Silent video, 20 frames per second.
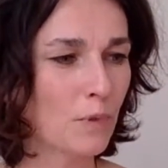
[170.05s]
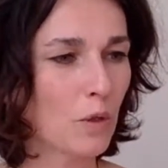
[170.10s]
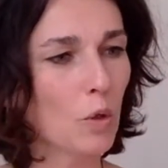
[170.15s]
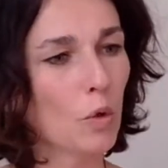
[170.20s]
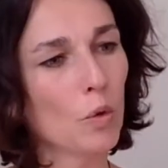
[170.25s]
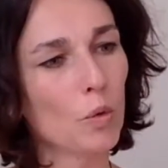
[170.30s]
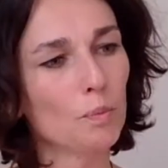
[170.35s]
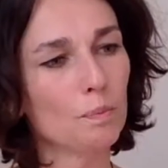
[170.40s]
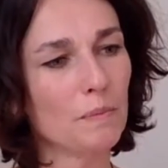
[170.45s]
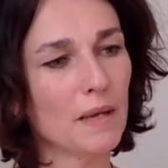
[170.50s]

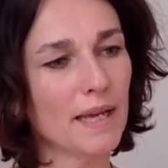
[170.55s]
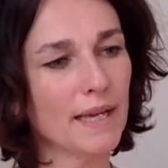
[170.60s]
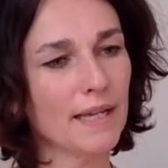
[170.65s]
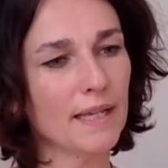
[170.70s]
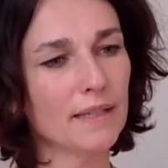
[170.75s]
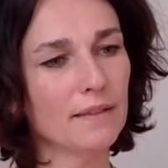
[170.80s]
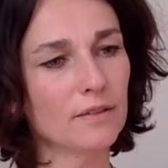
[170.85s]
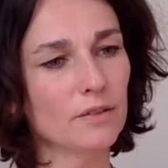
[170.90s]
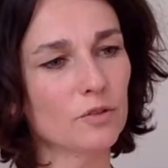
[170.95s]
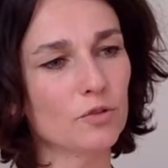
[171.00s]
on
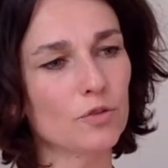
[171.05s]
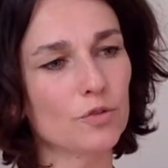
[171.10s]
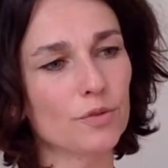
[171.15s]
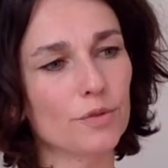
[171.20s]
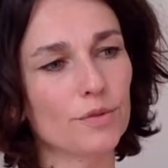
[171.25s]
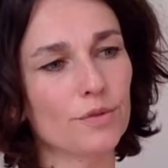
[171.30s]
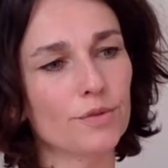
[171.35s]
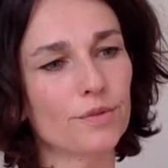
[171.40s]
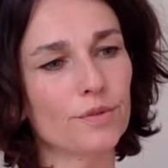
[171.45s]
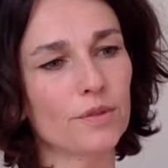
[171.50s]
making the
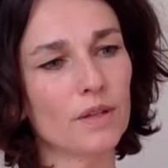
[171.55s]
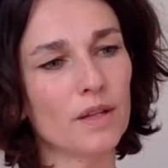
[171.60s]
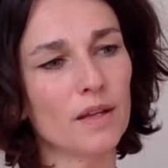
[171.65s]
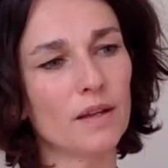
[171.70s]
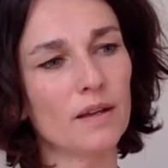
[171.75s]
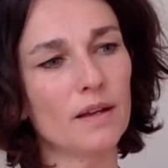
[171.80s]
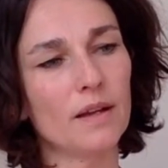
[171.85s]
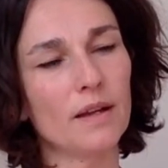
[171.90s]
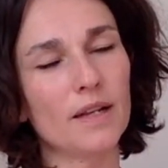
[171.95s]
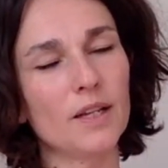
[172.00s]
truth
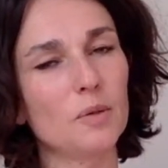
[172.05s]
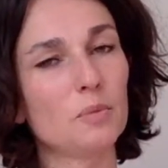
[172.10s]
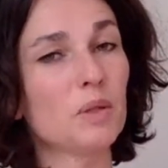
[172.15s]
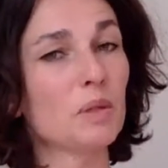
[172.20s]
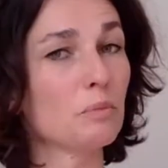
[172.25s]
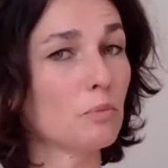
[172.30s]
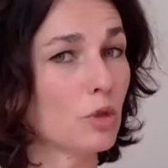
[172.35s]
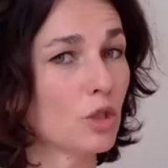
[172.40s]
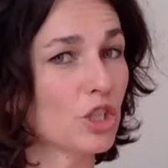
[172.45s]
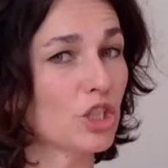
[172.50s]
a little
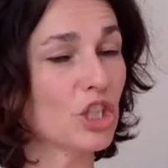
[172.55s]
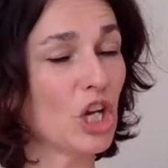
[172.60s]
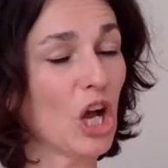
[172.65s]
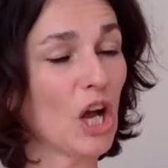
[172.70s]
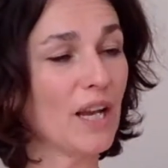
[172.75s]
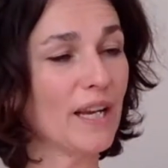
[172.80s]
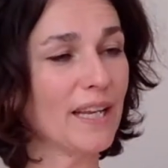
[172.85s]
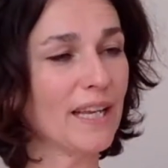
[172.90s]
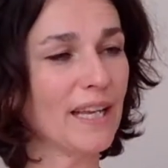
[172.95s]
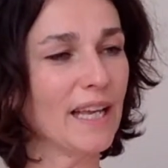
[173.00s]
bit more
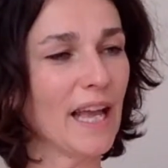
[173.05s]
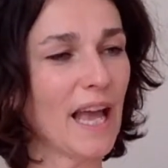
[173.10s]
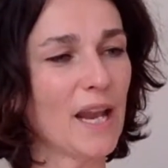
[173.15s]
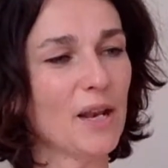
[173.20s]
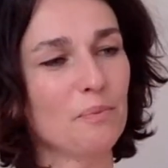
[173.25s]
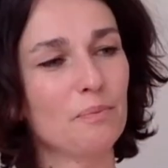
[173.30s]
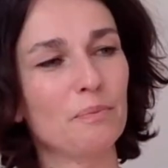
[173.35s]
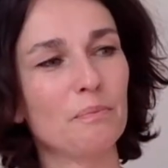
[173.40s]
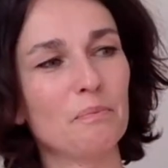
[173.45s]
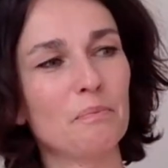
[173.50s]
shiny and
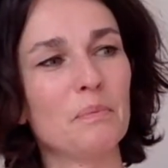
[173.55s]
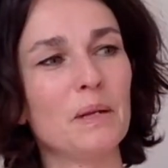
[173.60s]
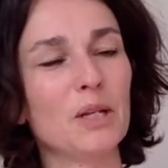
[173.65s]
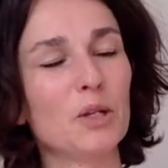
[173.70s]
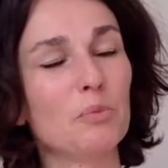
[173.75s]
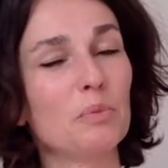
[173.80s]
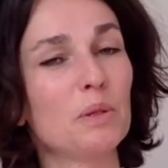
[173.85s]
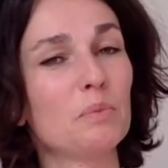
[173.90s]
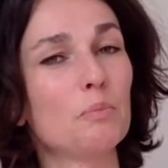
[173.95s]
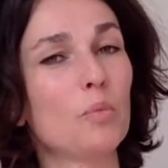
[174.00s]
a
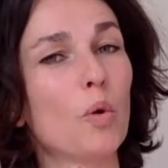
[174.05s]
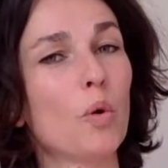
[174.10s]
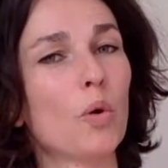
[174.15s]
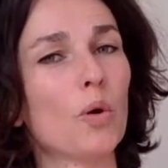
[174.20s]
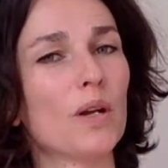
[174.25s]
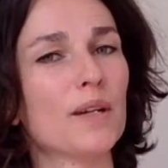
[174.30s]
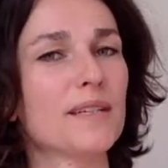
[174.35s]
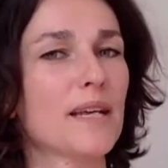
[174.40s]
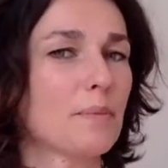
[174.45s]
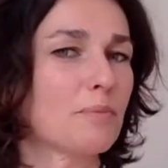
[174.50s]
little bit more
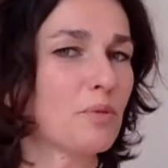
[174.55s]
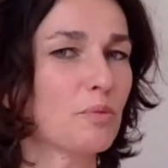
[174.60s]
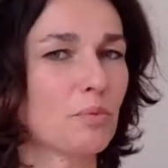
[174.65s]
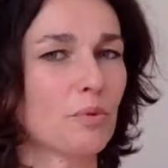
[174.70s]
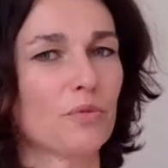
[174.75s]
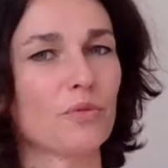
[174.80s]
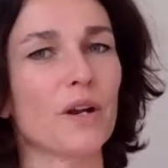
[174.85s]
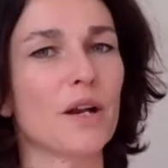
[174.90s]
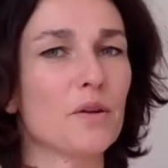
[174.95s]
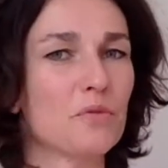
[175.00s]

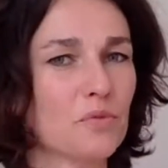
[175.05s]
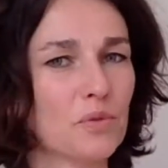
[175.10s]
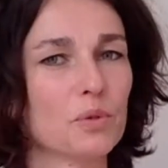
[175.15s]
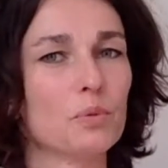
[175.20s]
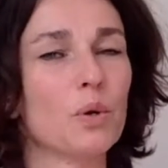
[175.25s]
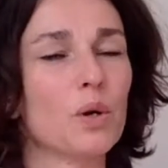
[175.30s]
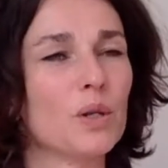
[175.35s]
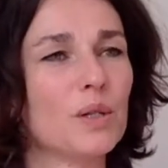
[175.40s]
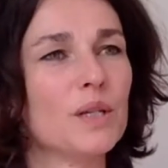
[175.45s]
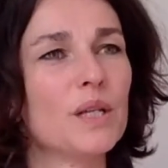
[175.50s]
adaptable for
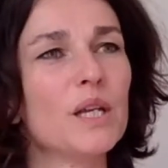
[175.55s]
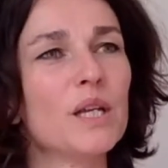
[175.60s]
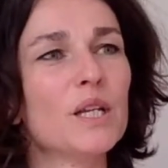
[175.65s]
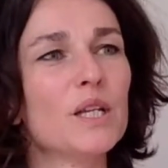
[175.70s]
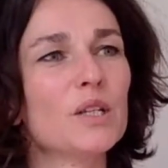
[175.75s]
everyone,